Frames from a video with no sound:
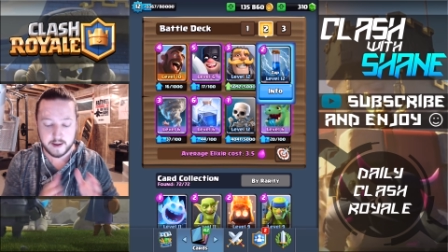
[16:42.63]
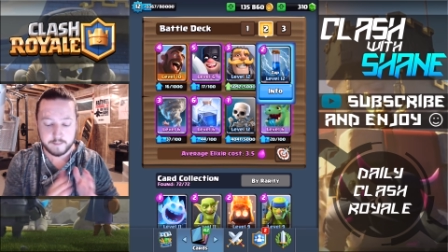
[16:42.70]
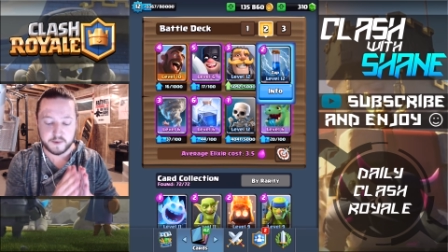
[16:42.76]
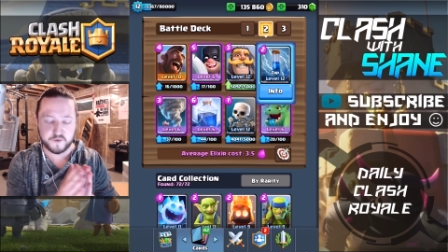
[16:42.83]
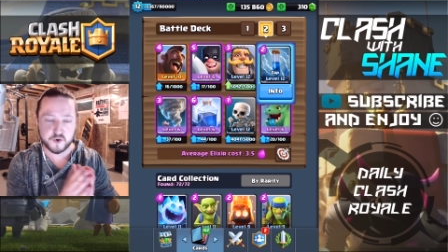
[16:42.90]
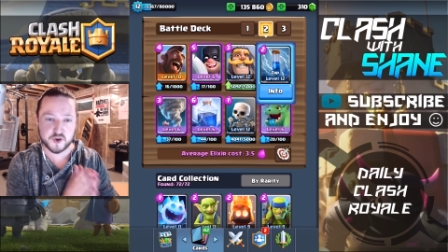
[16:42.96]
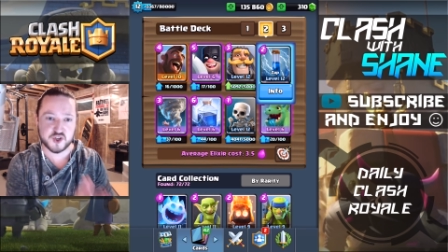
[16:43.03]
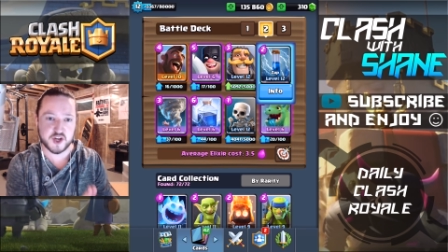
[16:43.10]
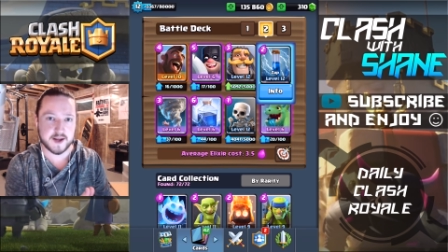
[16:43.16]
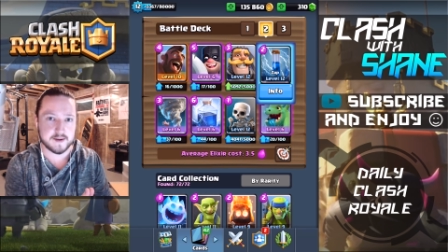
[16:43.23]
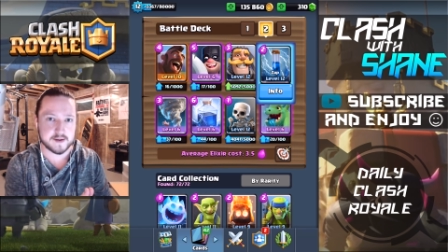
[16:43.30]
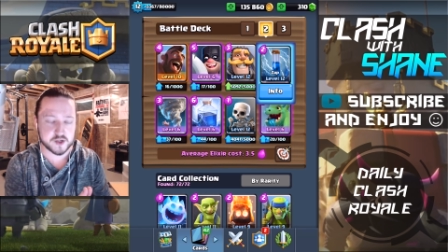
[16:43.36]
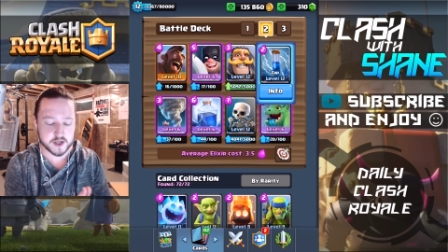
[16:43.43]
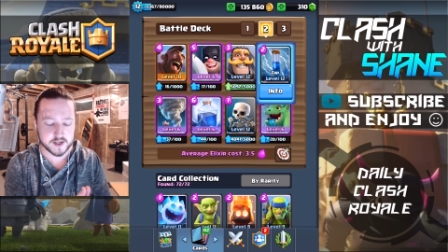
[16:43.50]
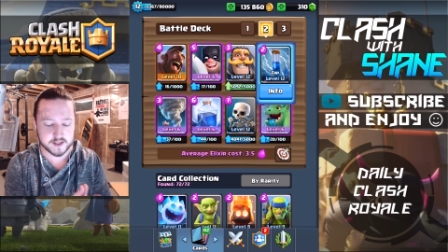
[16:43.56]
But for
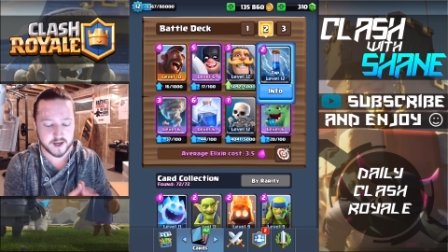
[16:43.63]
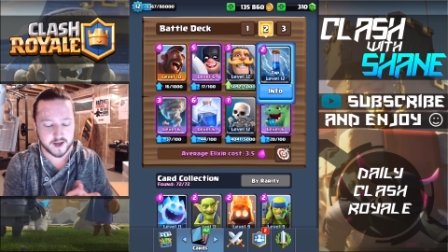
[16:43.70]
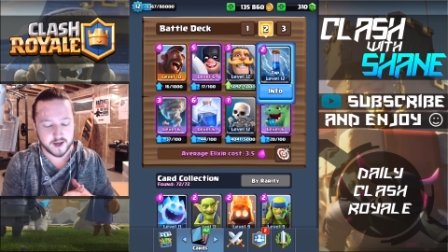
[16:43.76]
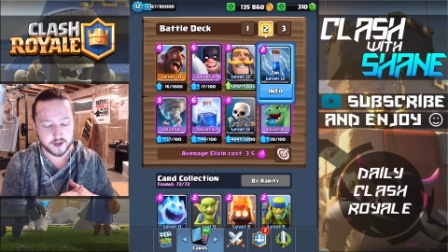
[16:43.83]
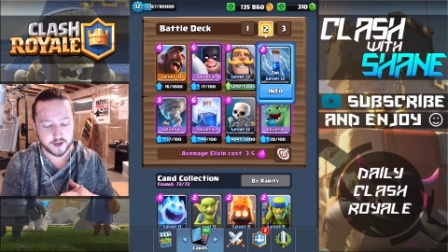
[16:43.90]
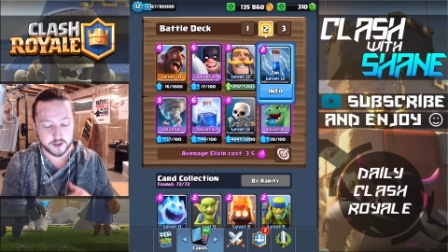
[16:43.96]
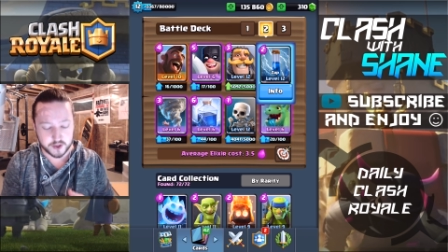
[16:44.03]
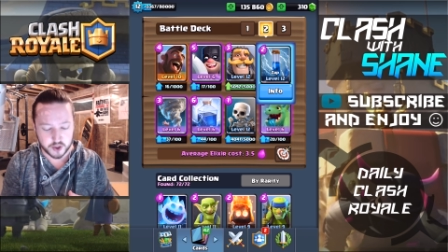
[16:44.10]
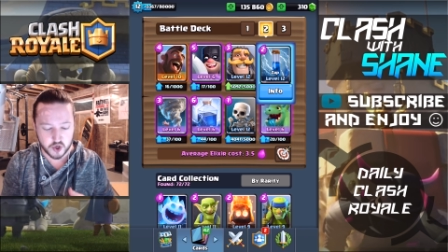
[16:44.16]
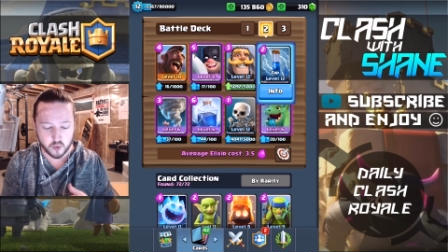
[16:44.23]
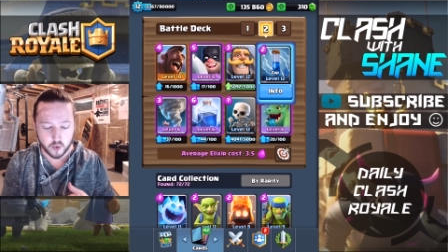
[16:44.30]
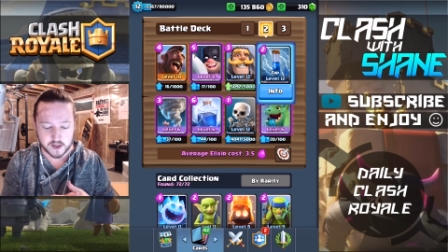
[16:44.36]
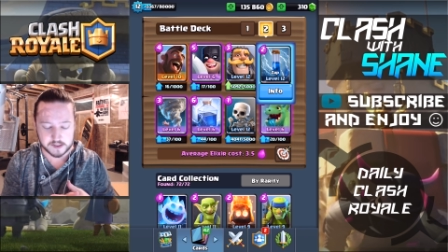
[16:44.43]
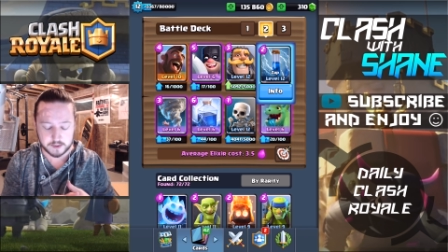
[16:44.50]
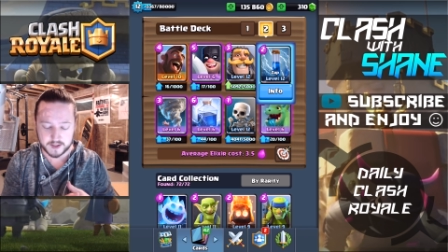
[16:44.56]
challenges, you do
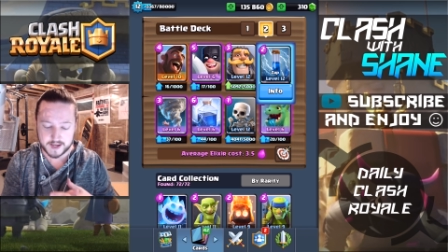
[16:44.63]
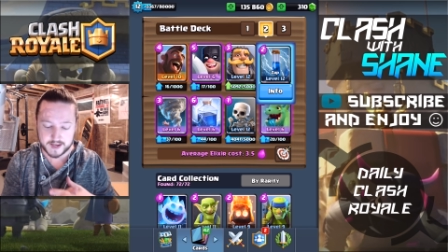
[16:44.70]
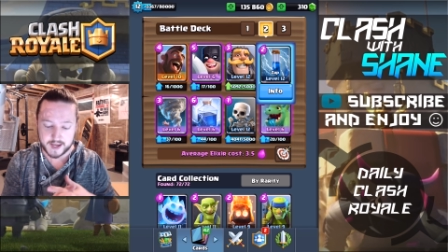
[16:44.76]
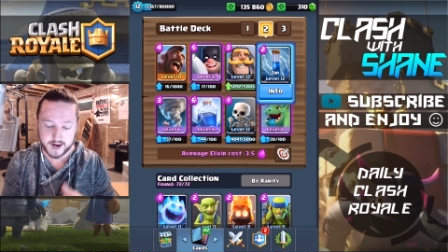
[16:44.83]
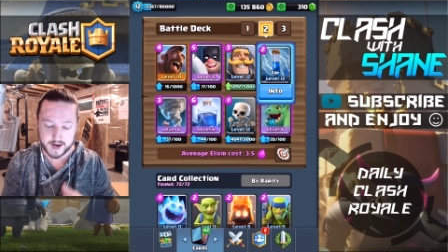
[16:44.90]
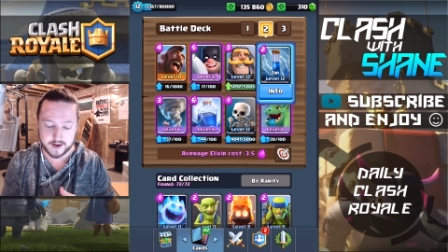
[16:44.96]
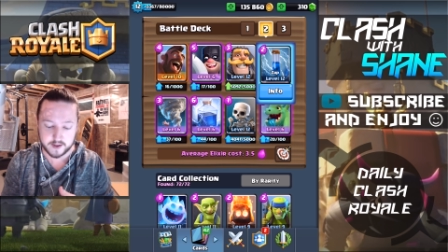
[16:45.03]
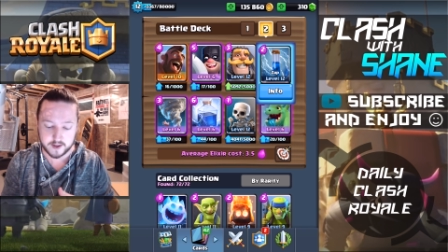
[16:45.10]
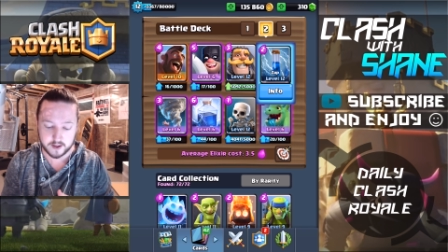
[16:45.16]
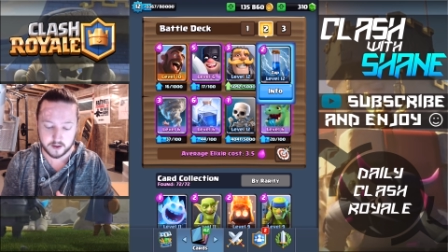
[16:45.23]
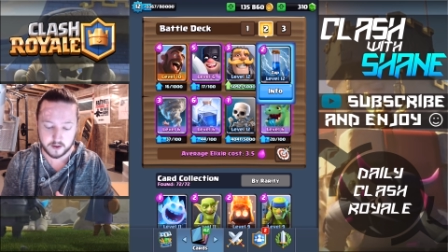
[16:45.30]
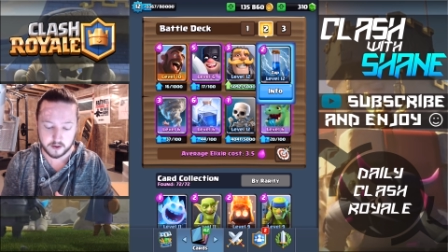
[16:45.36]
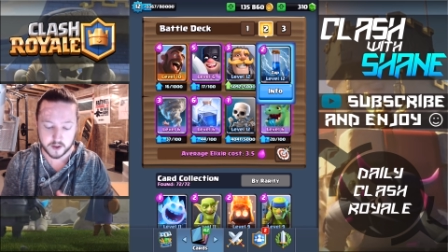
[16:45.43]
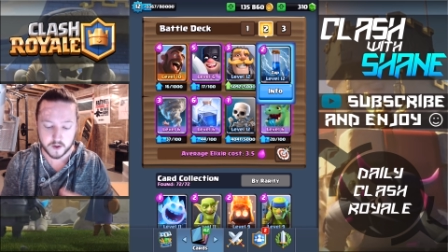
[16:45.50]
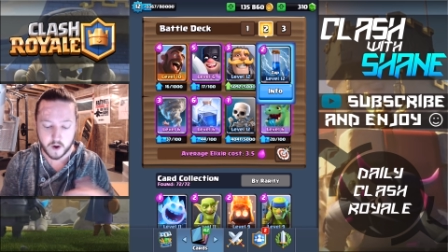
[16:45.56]
want something that can
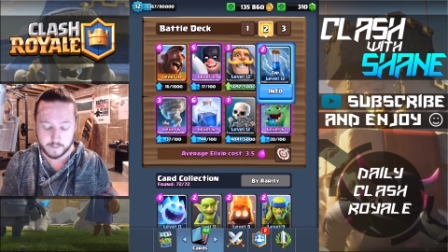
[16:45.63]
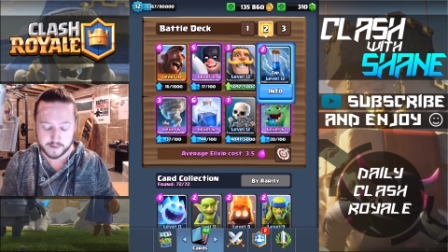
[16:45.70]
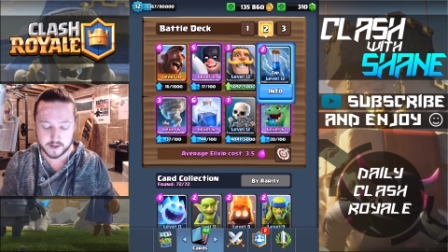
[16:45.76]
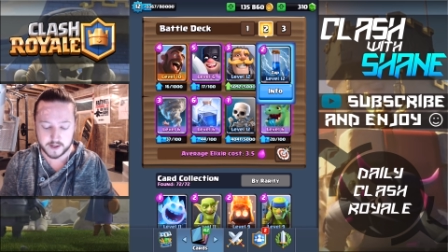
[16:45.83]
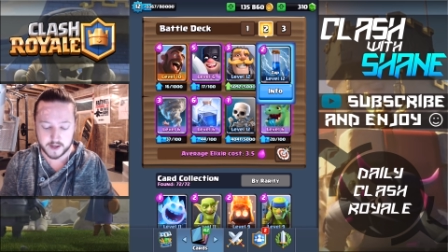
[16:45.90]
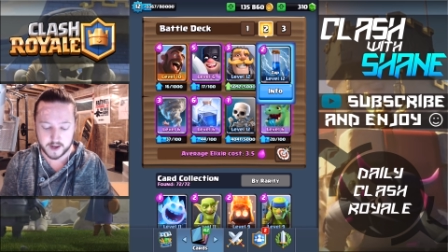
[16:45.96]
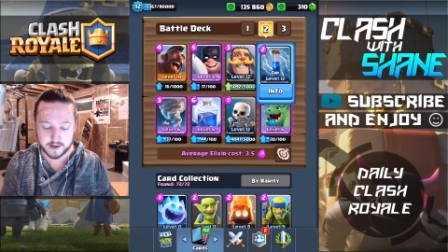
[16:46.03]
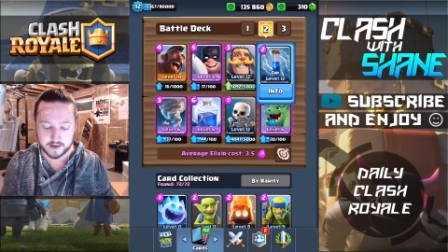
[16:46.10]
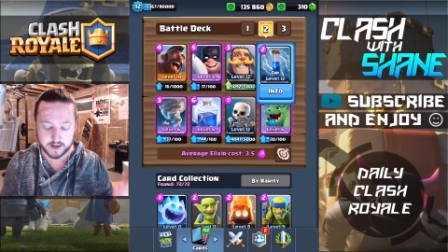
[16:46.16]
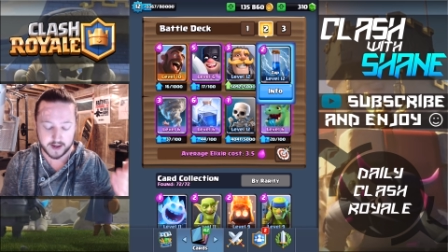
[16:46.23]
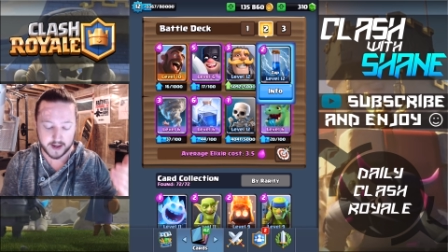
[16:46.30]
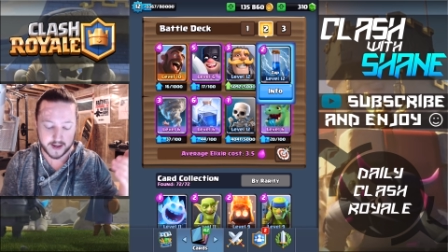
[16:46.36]
kill Goblin Gang